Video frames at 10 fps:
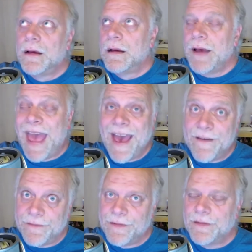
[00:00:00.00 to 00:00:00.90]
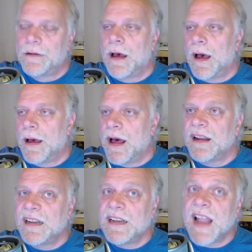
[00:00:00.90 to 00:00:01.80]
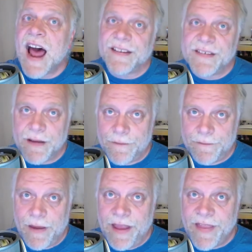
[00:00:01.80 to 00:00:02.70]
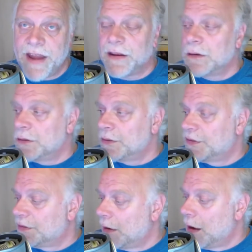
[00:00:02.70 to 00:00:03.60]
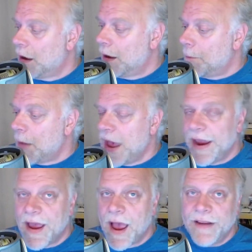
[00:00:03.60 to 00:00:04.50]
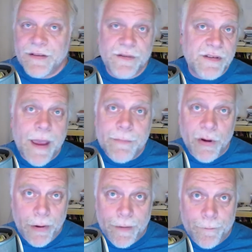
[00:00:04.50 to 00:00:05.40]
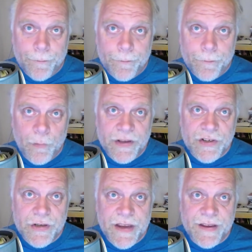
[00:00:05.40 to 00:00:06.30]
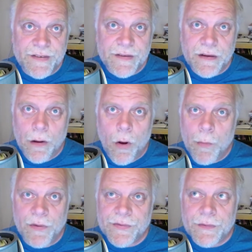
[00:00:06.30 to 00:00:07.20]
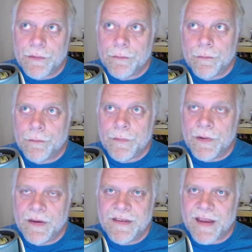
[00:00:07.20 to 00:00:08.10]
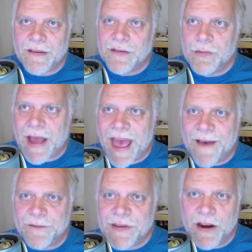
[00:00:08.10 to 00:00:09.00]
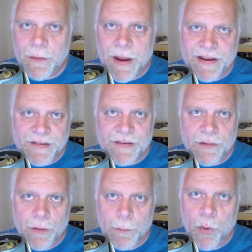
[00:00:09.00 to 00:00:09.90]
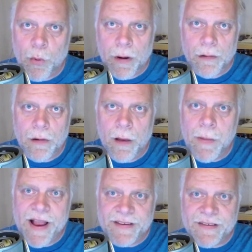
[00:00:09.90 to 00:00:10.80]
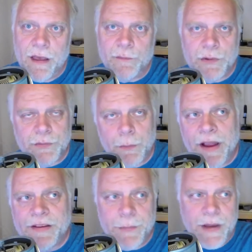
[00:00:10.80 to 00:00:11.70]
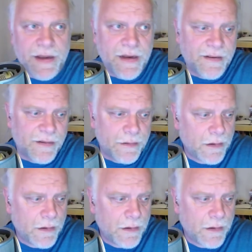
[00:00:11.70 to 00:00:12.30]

have a lot of stuff, and that includes my iTunes library, which is, you know, almost, it's like 2.5 terabytes or more all by itself, which reminds me I need to